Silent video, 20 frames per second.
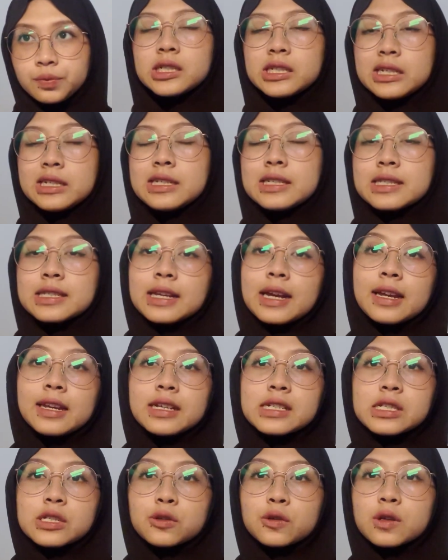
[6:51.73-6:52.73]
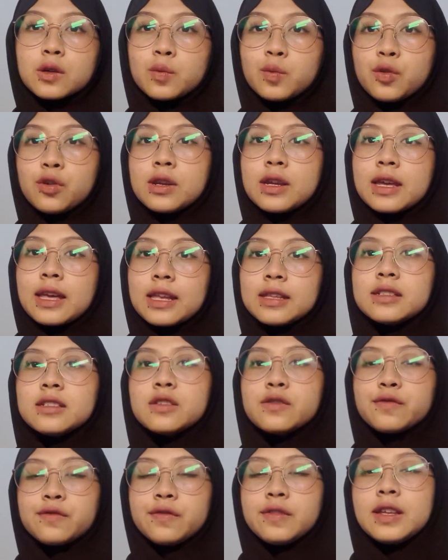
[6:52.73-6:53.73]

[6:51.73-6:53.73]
She decided to communicate this